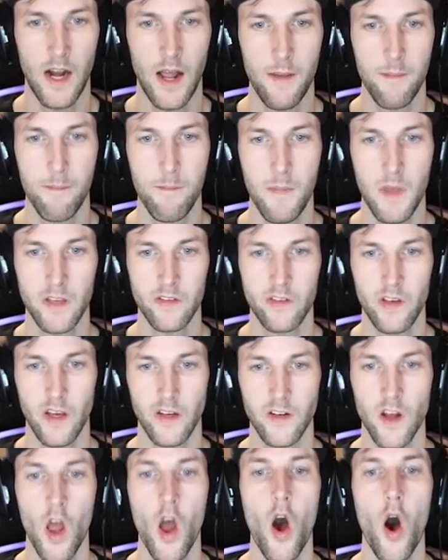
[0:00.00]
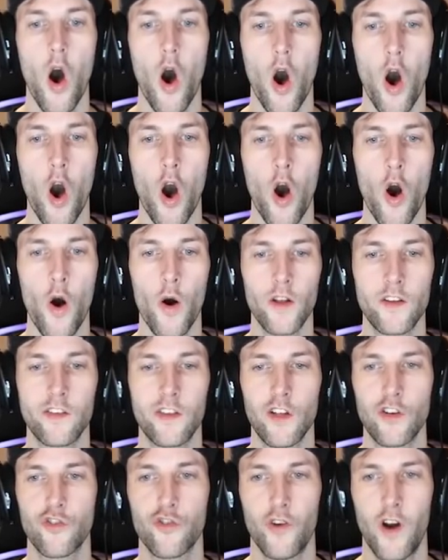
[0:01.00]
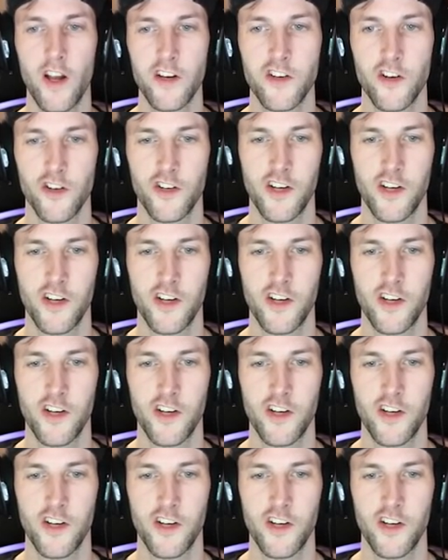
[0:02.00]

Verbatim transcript: I miss it? Oh, it's the treasure